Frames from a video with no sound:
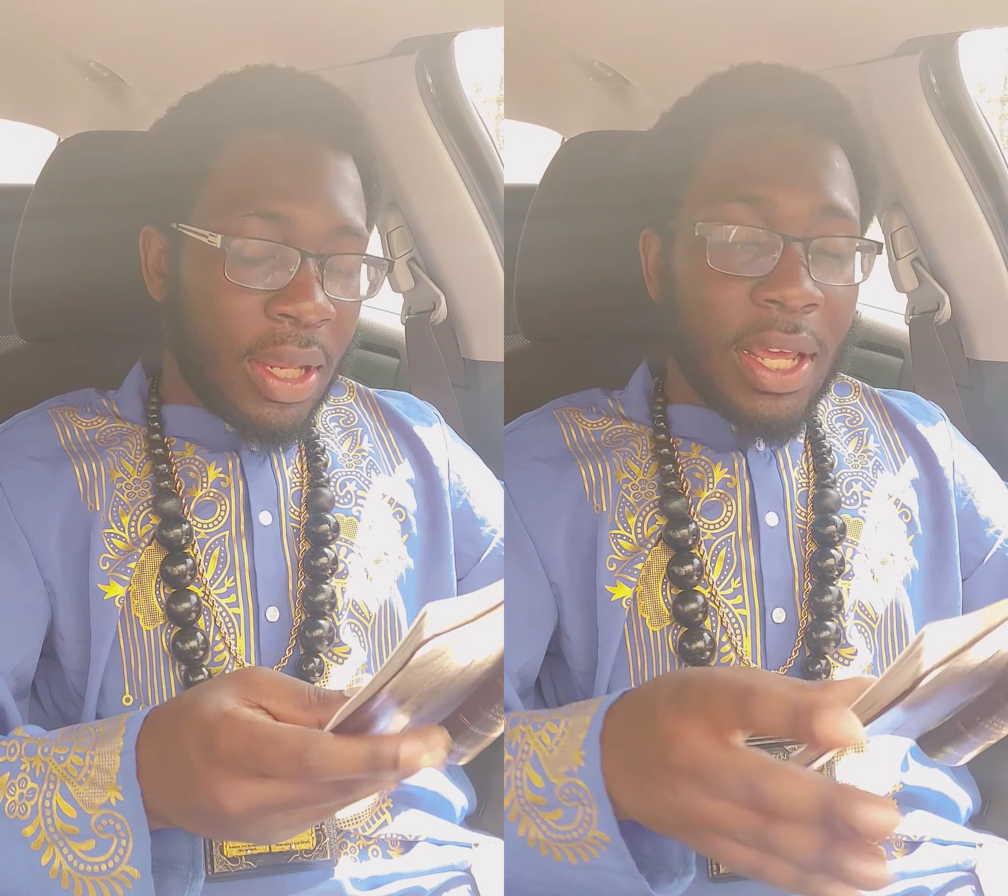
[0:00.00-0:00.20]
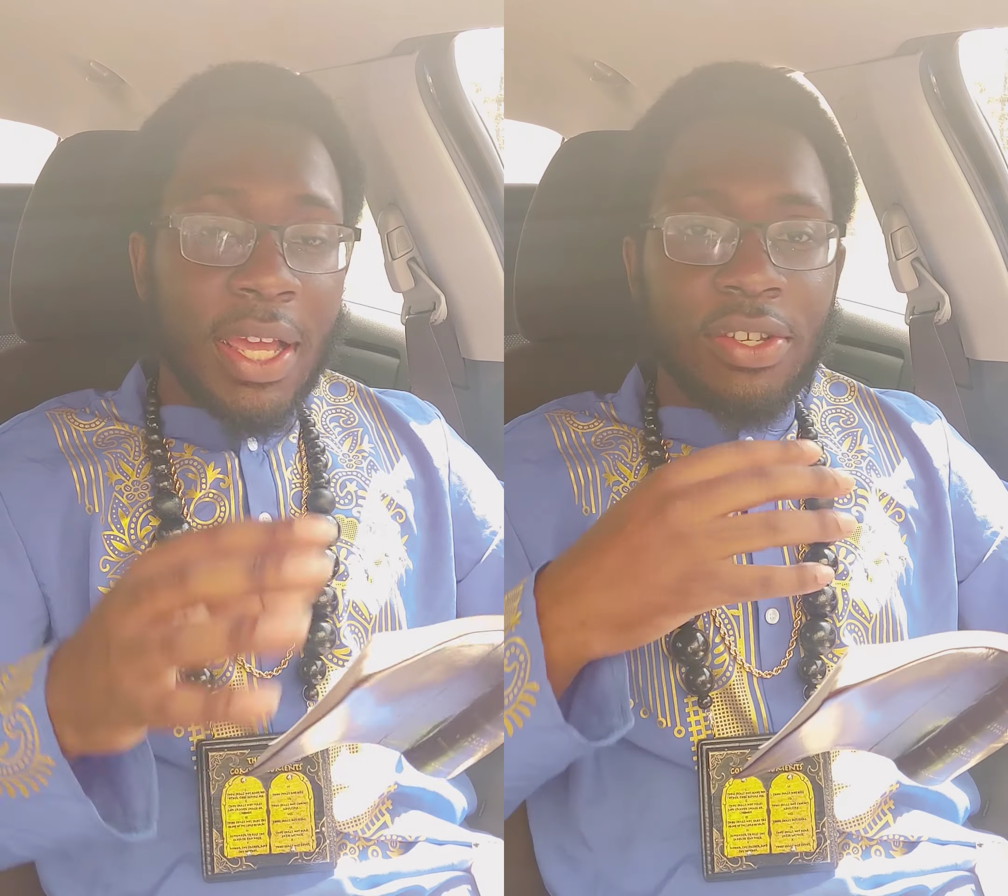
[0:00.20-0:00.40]

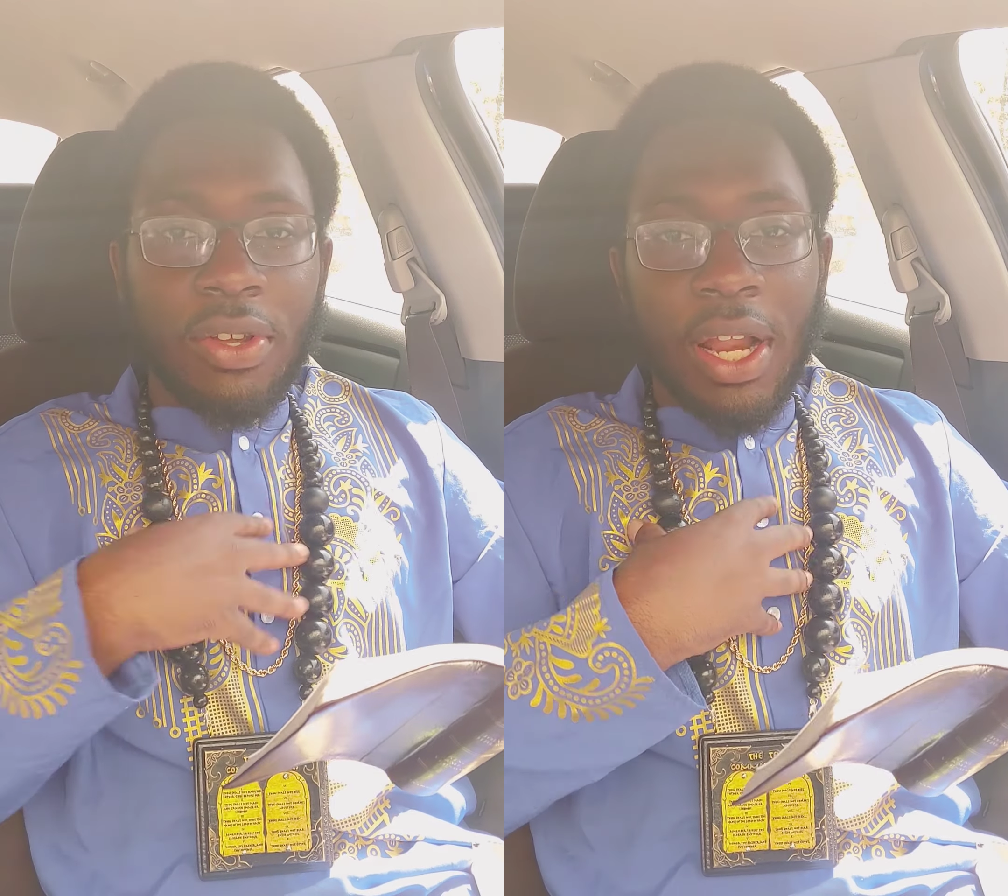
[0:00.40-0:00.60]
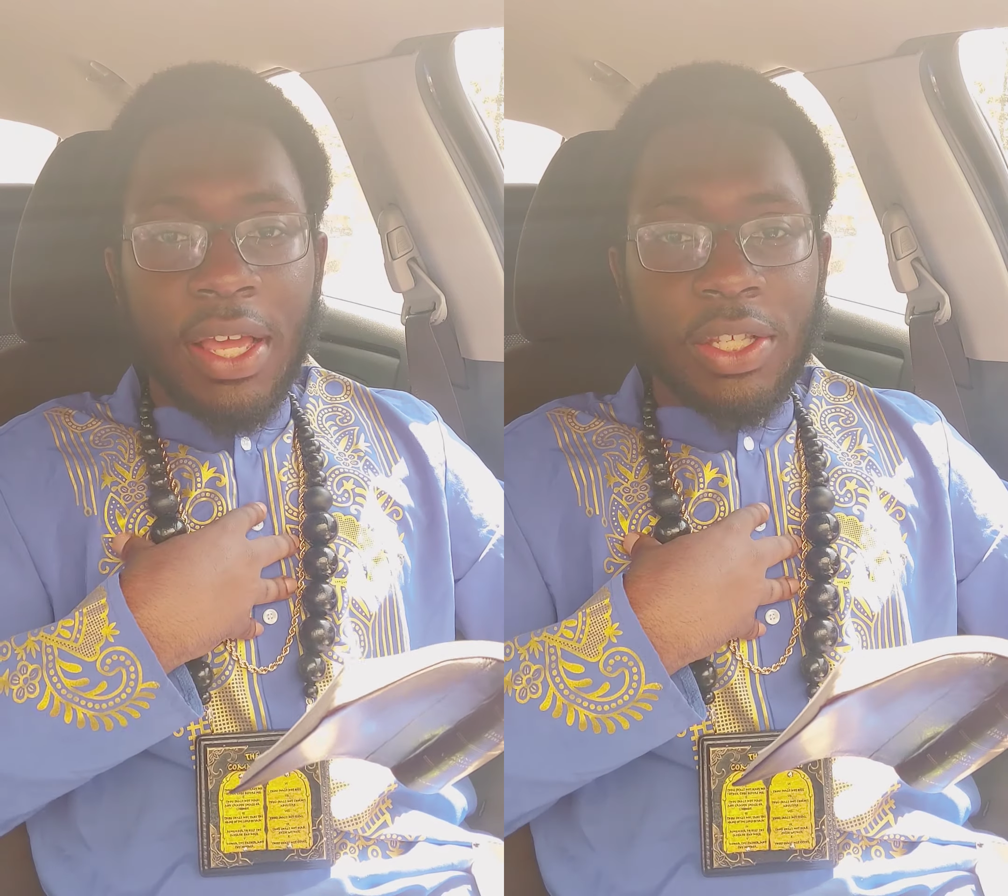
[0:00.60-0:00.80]
And the
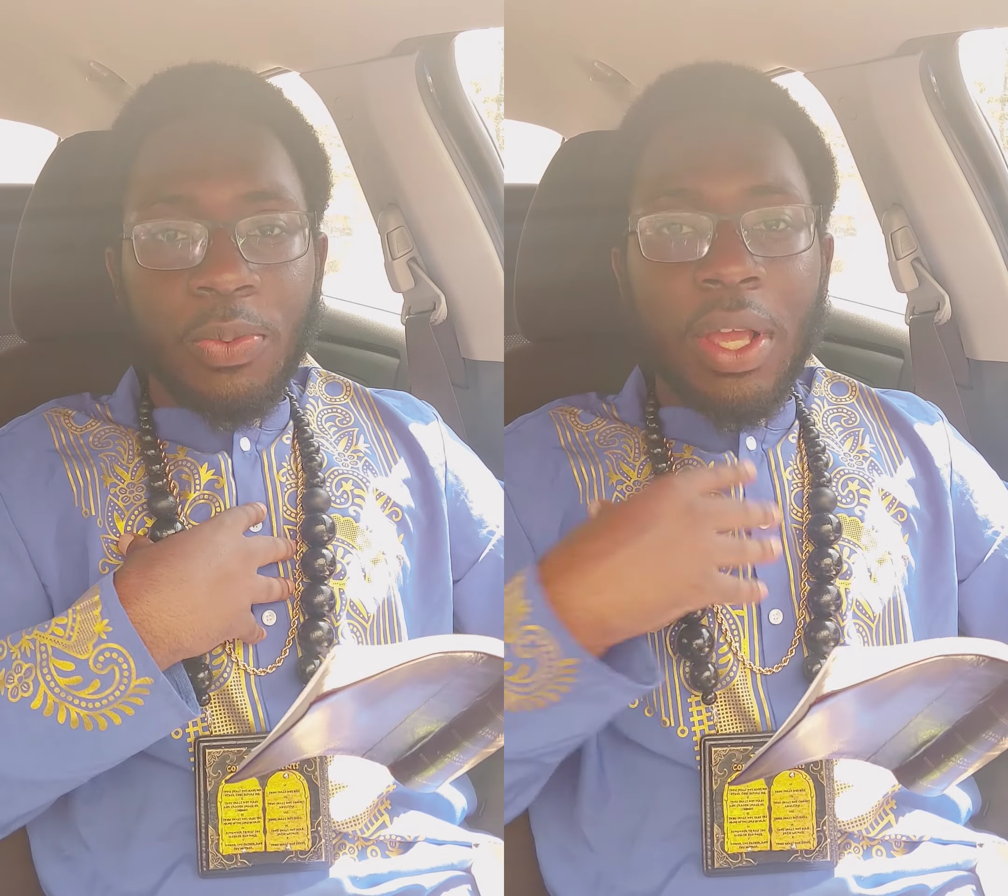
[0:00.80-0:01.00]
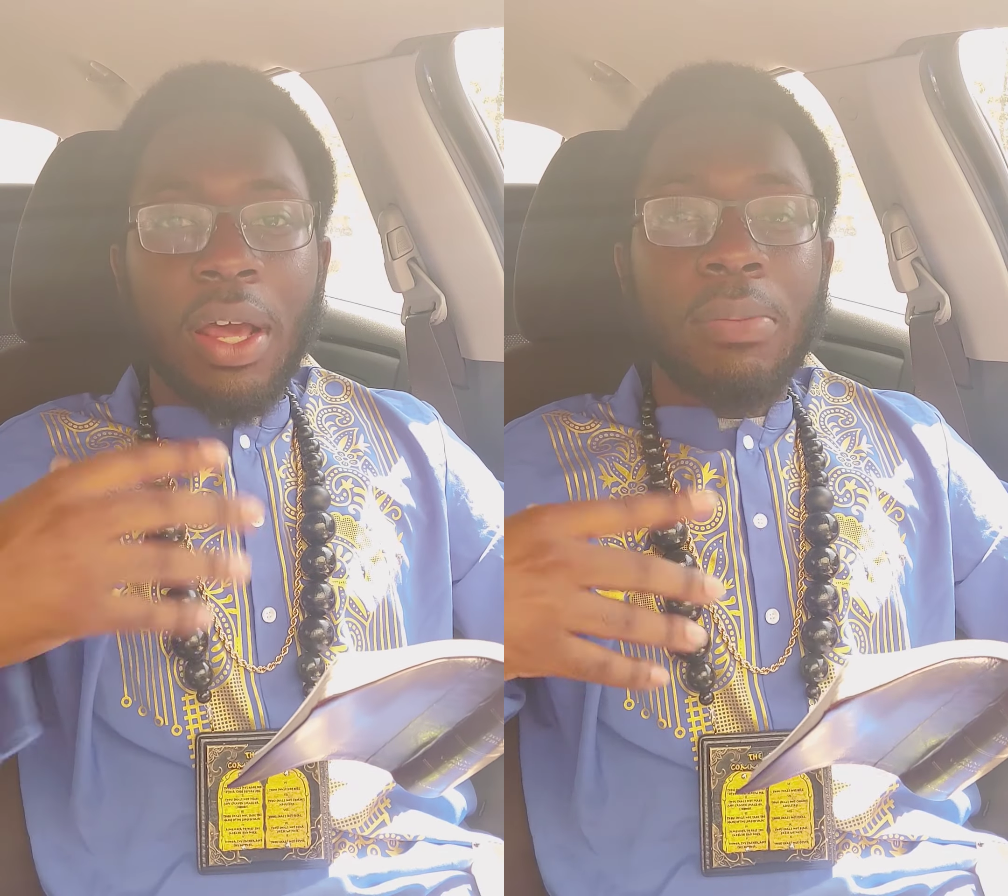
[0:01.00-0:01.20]
Israelites,
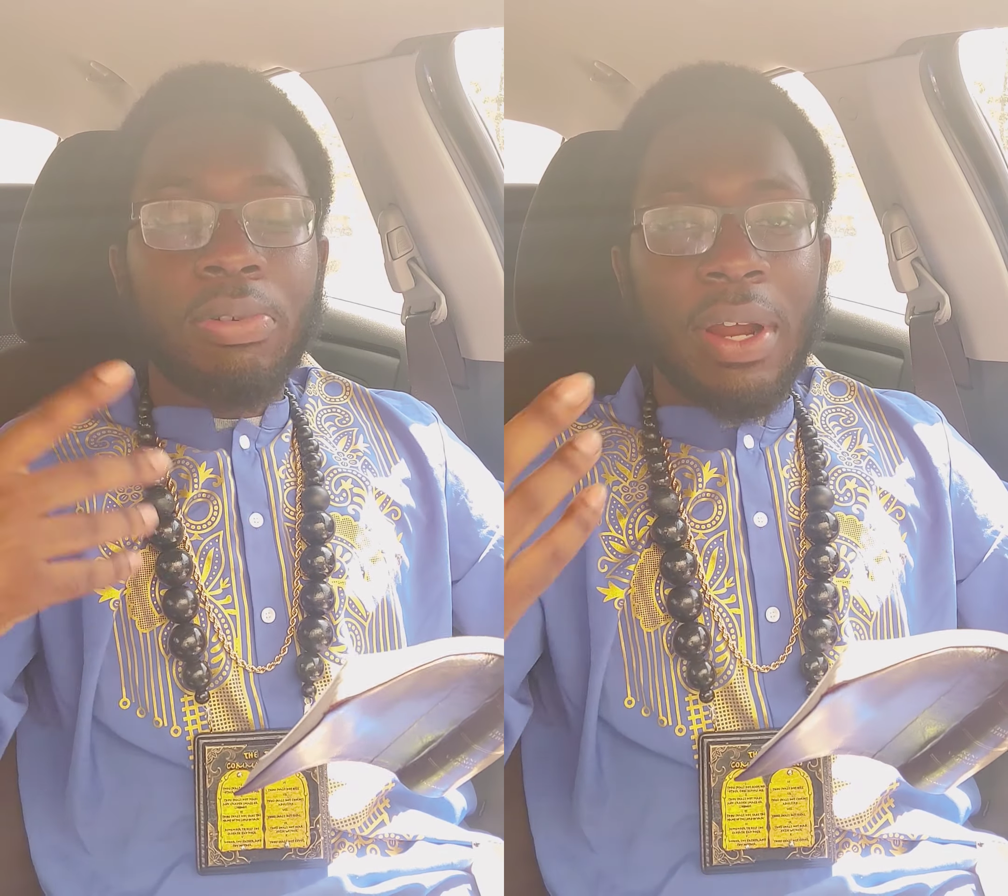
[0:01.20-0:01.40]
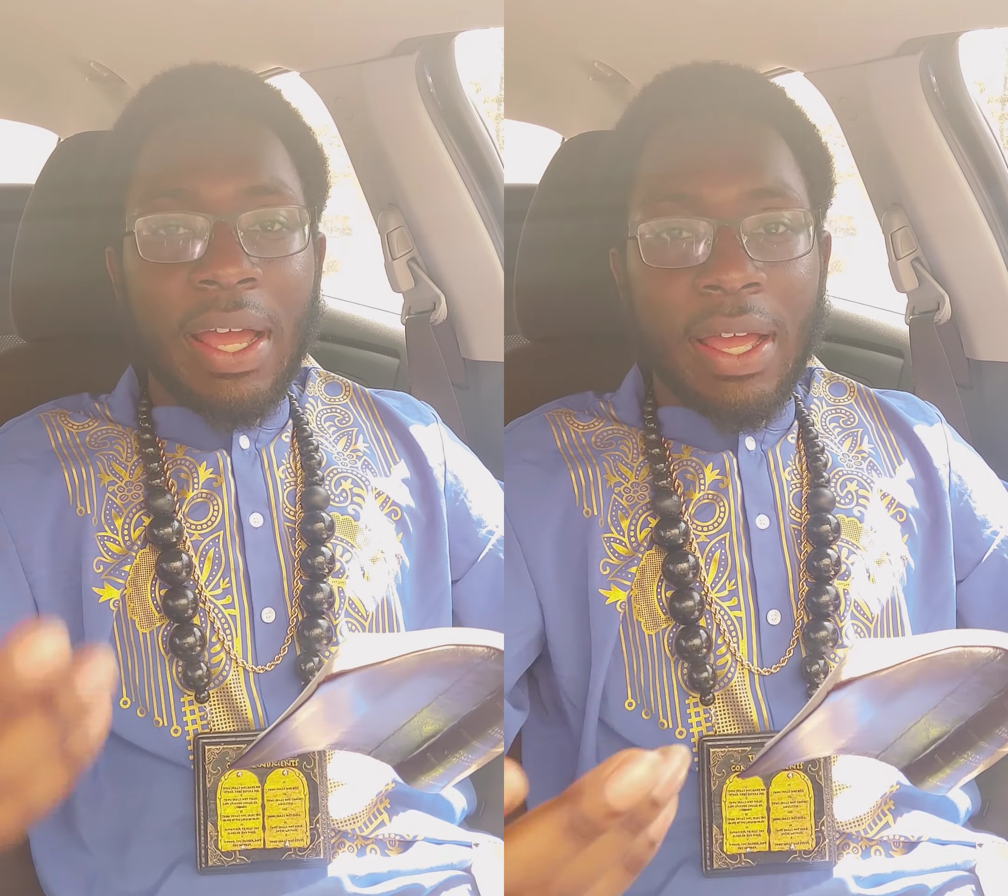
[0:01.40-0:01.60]
we are the
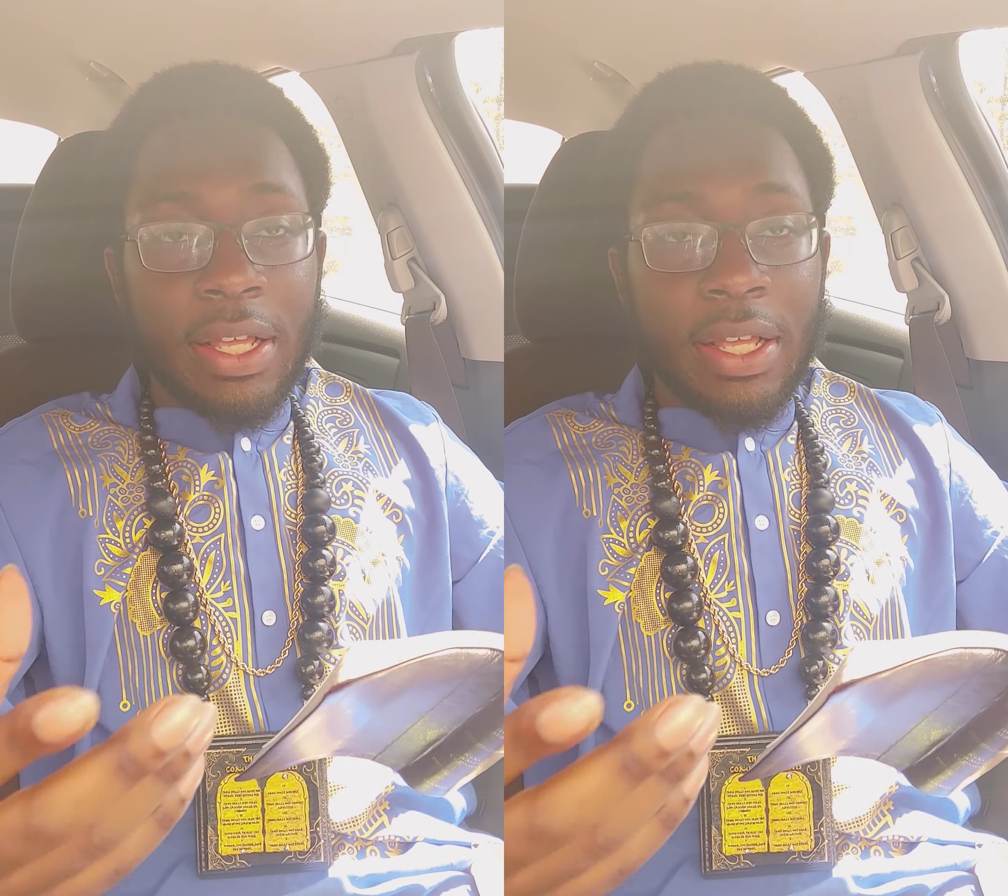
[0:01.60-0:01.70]
bride,